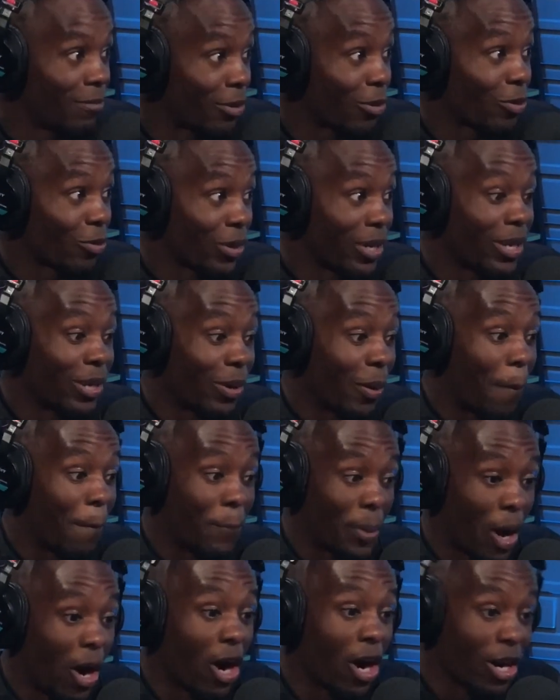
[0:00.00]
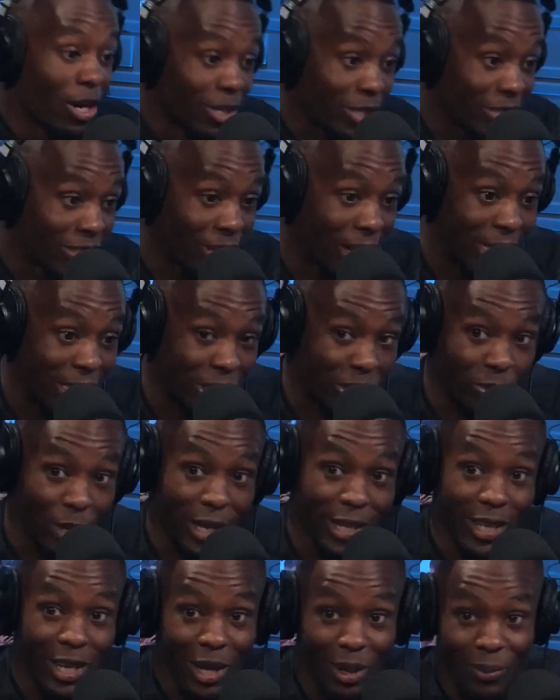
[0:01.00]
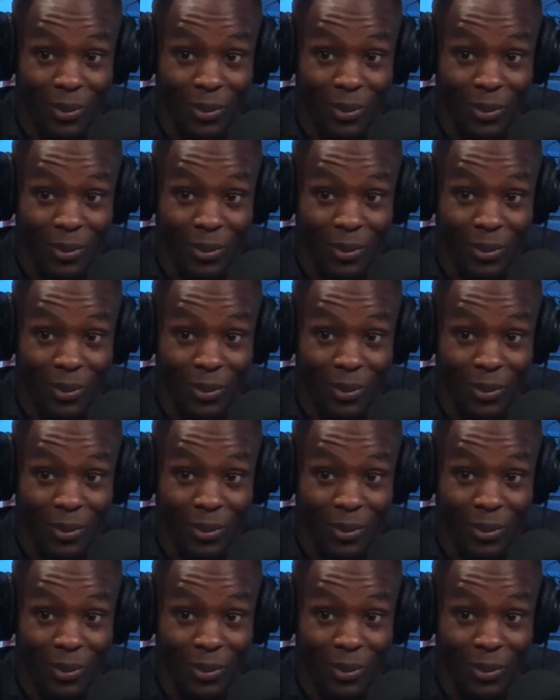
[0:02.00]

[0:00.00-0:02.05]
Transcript: For real, bars. Hey, straight up.